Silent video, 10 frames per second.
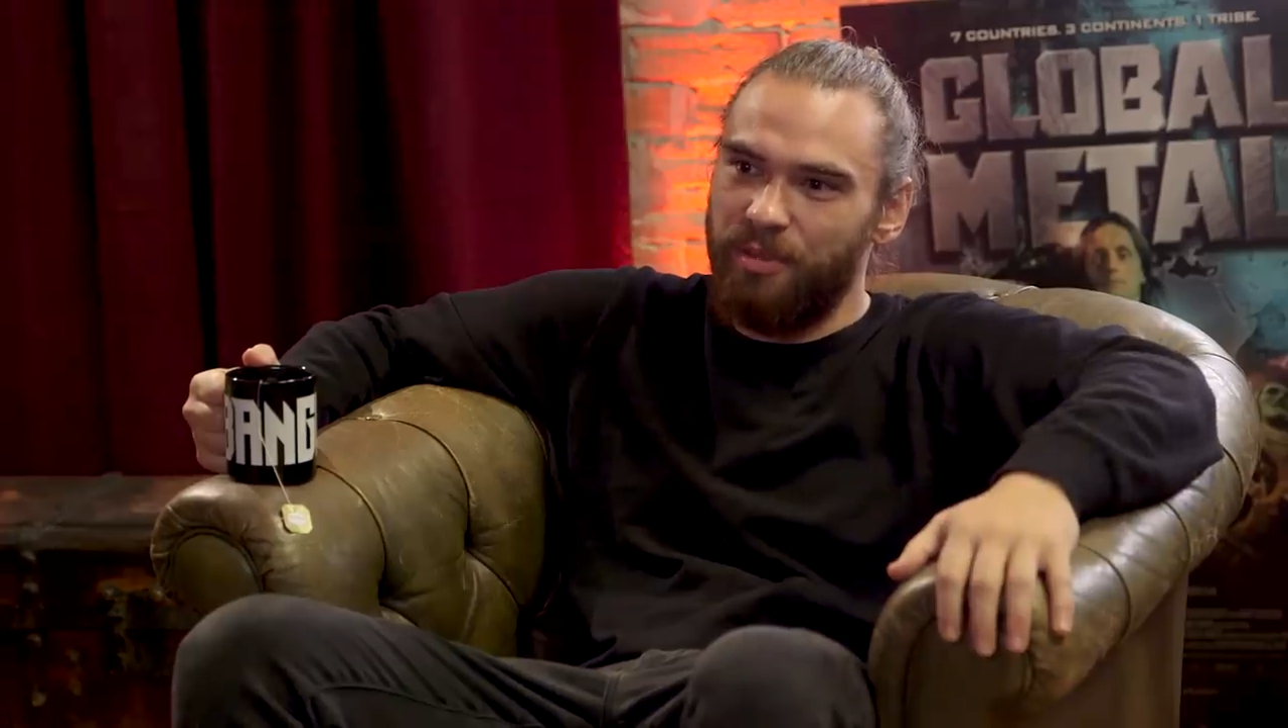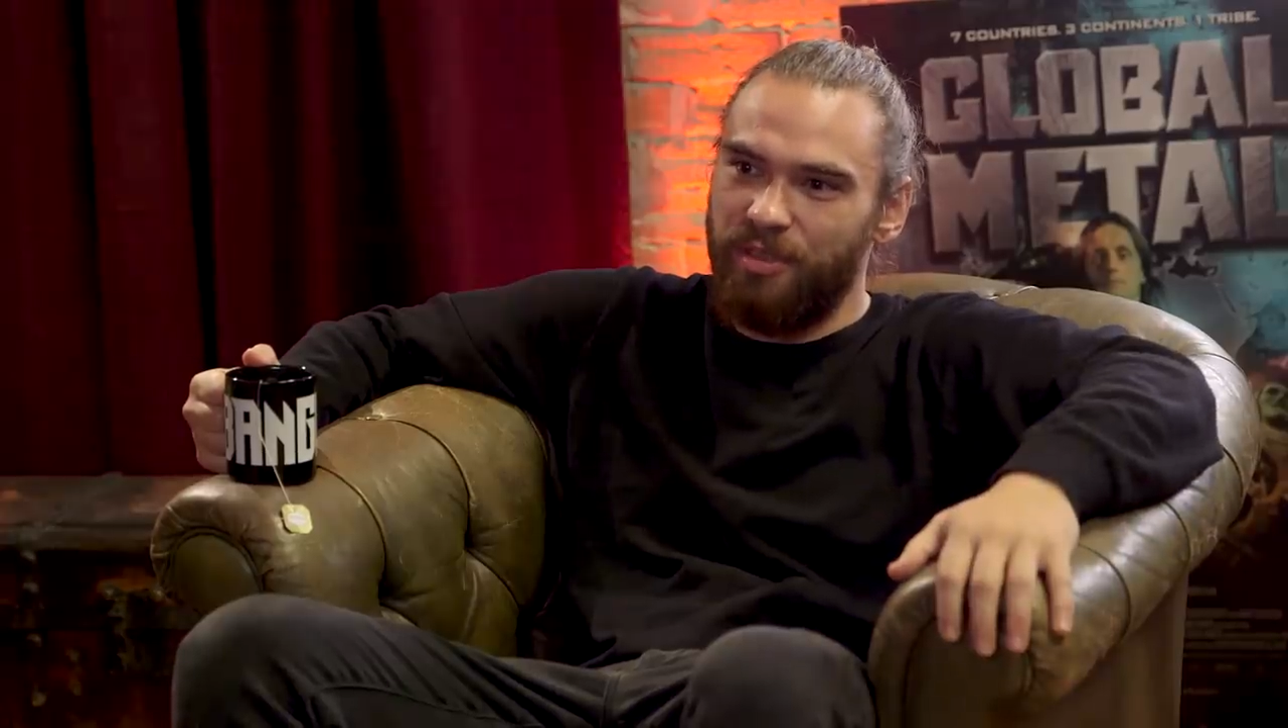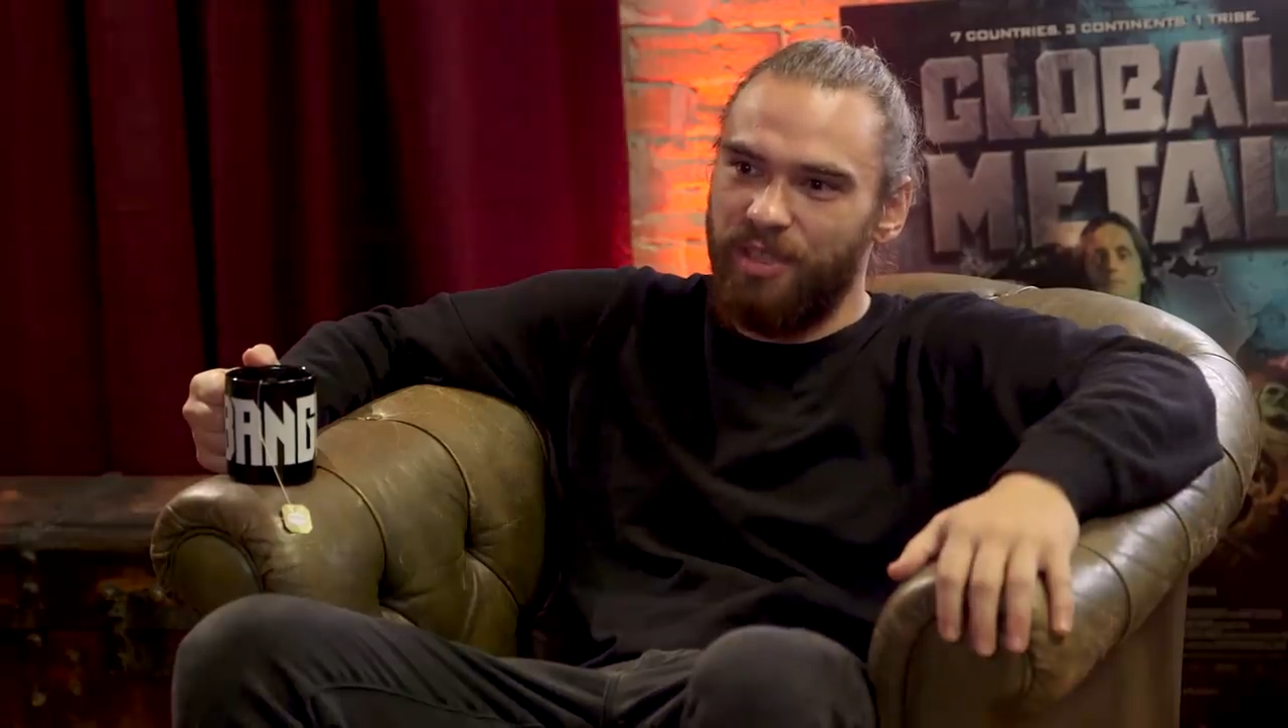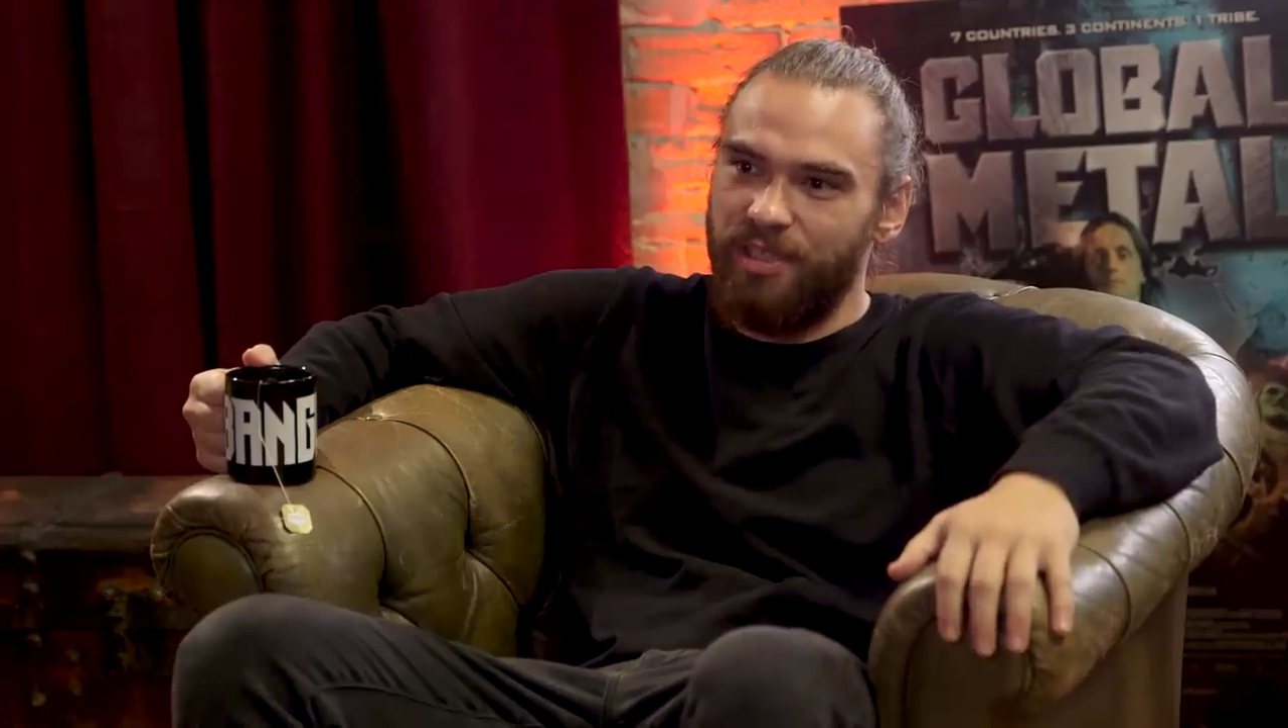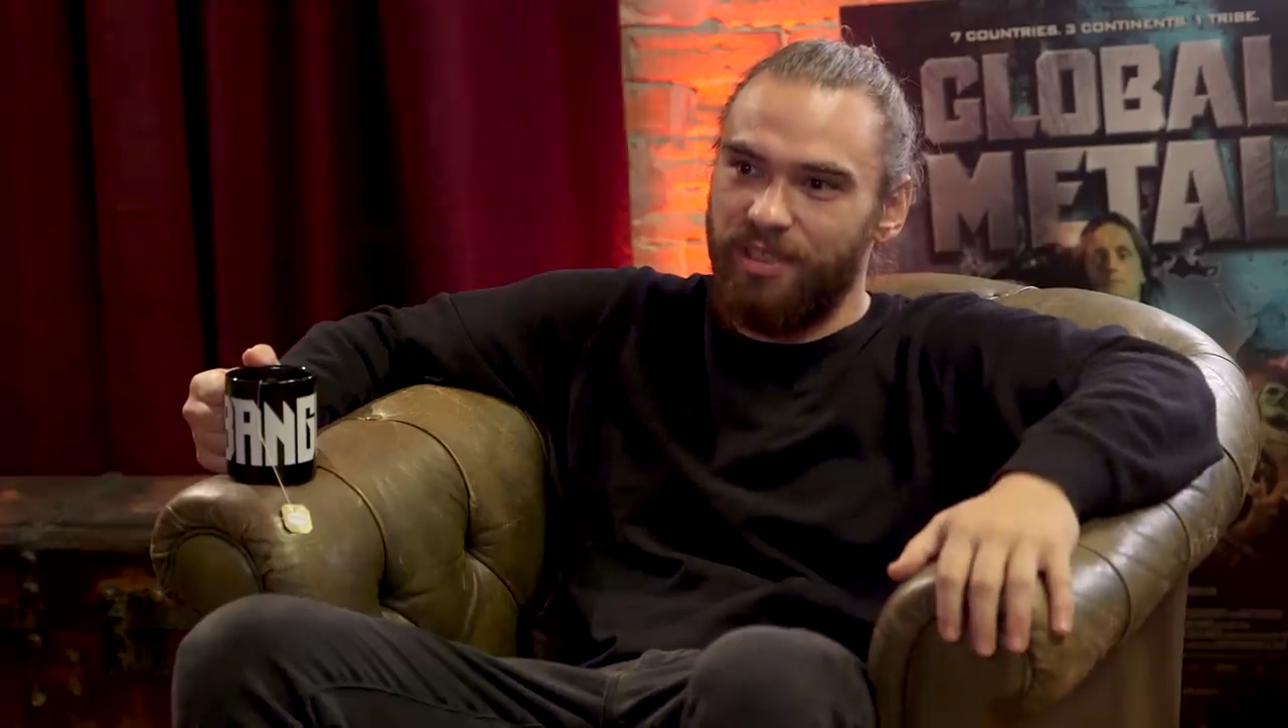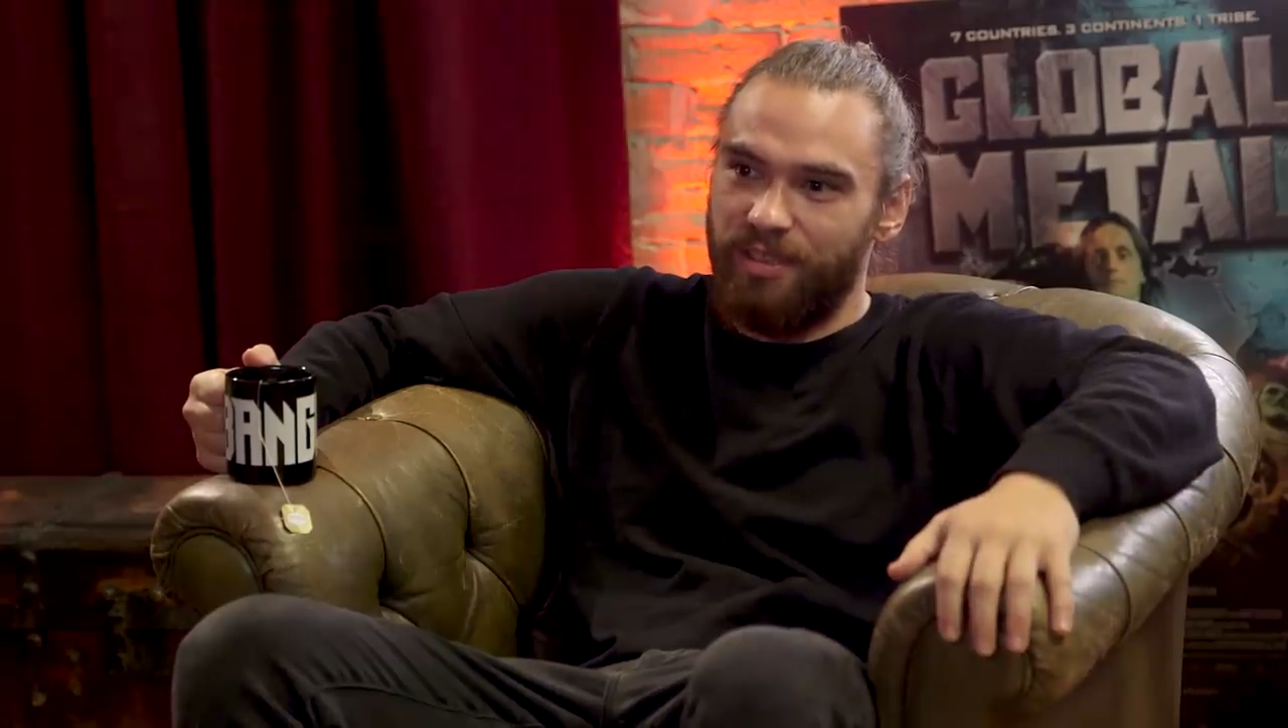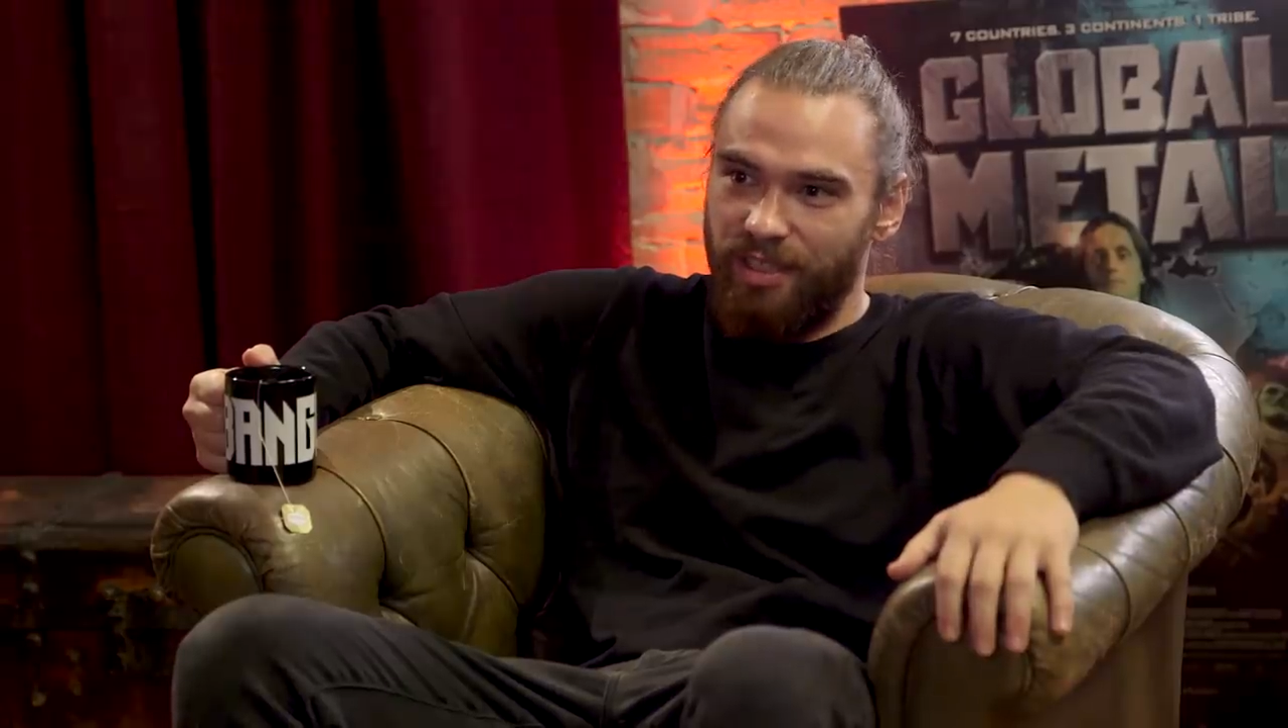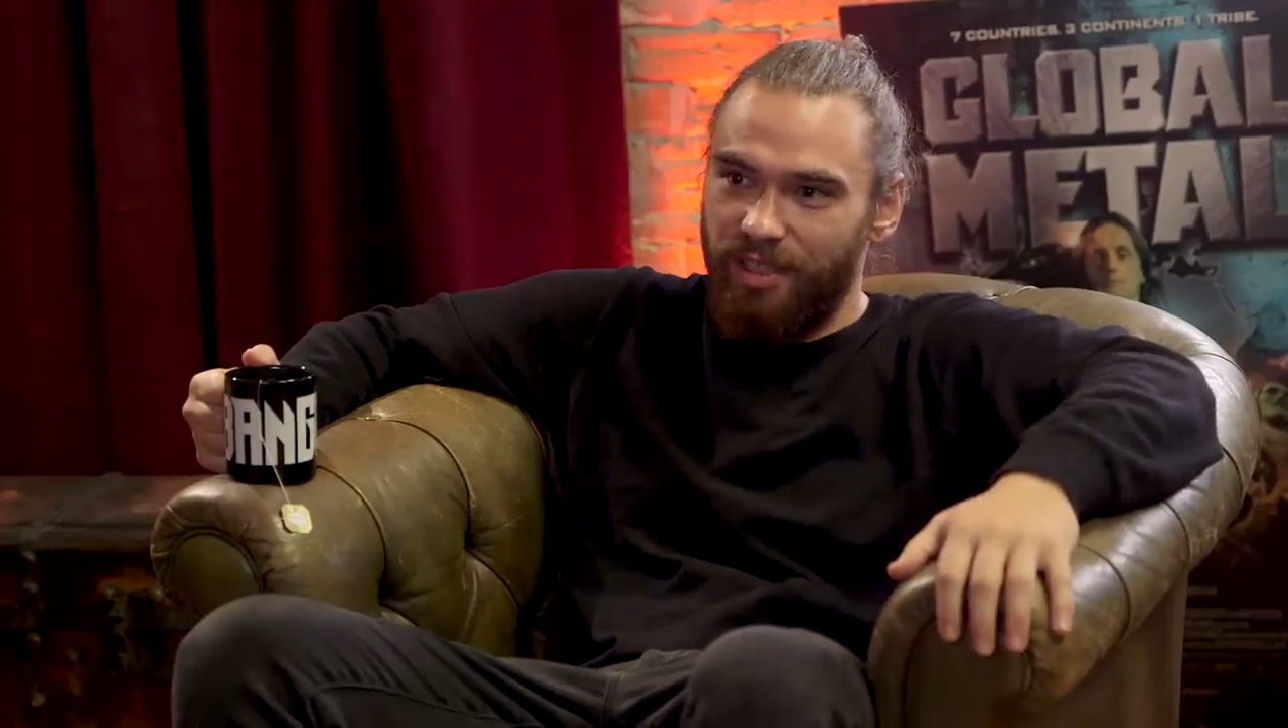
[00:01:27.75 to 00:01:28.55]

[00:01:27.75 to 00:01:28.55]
be treated